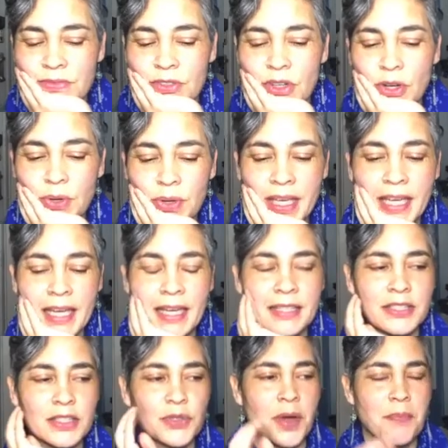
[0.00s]
Okay,
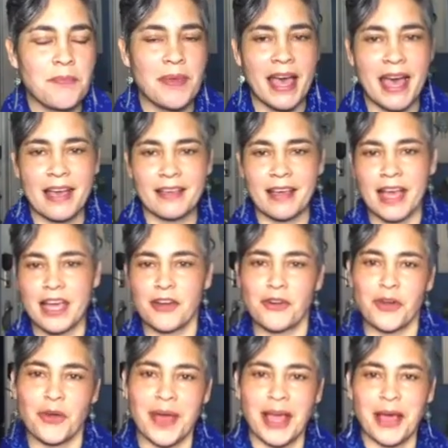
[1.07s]
so I'm back. I don't know
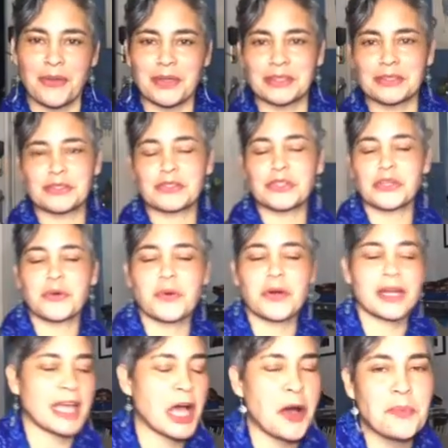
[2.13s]
how this is going to work
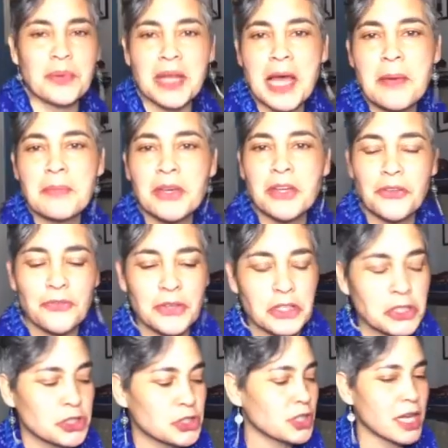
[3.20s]
out, but I'm going to
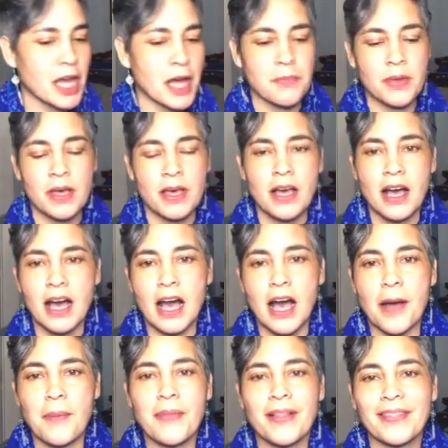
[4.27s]
finish it up.
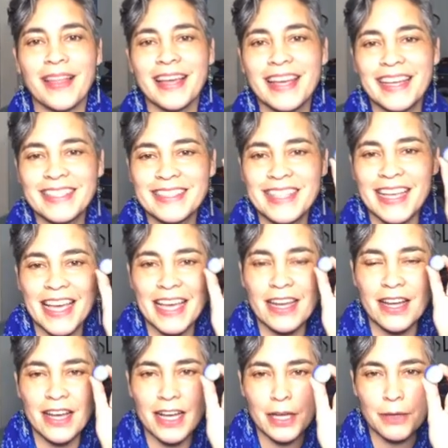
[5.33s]
Like I said,
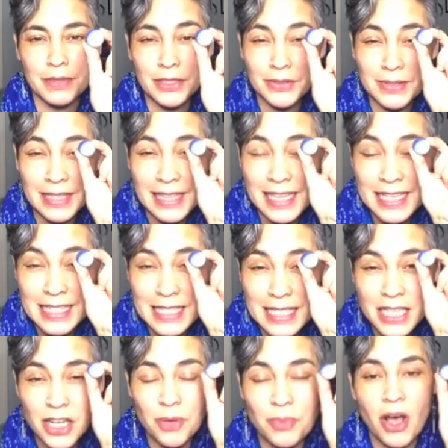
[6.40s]
I was using these
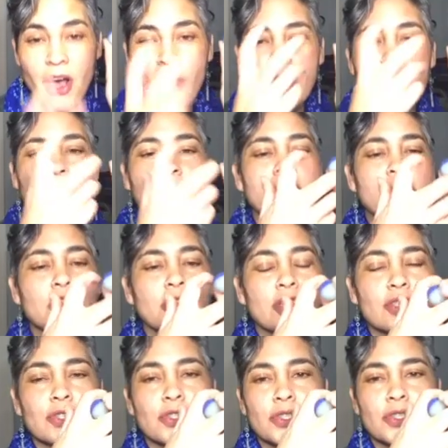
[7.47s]
little balls
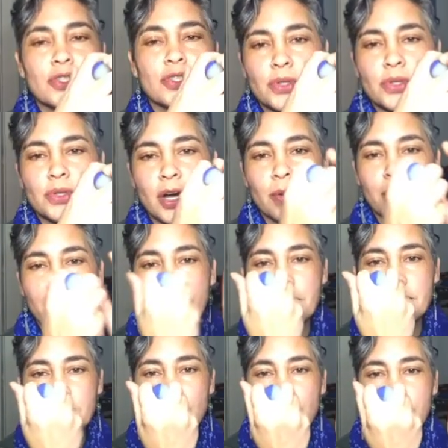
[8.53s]
to go in
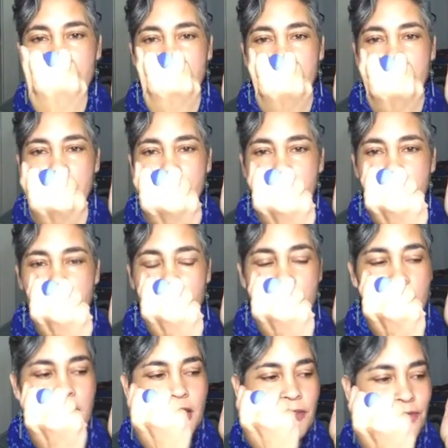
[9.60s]
between
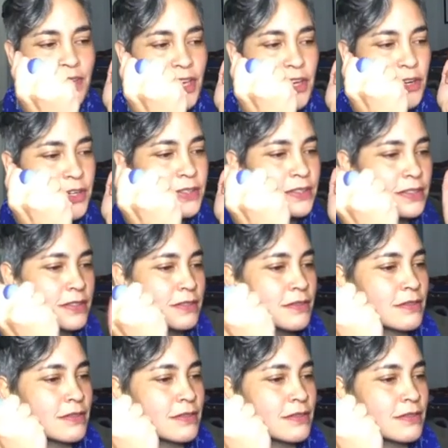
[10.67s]
the fingers.